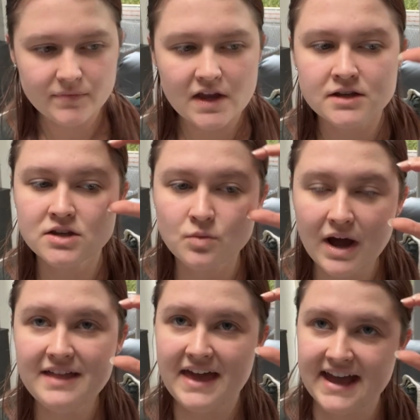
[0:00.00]
you
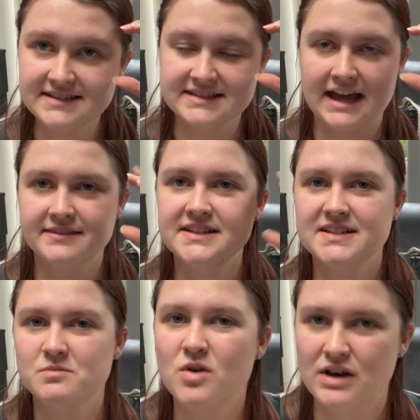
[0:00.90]
wear the headset, and this
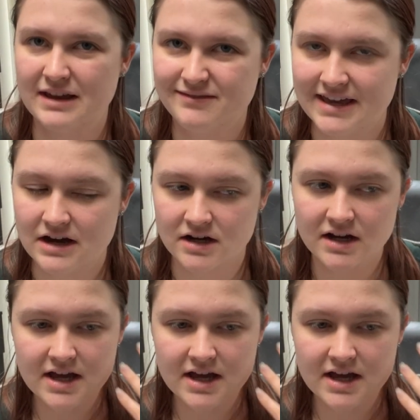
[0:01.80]
is more like VR,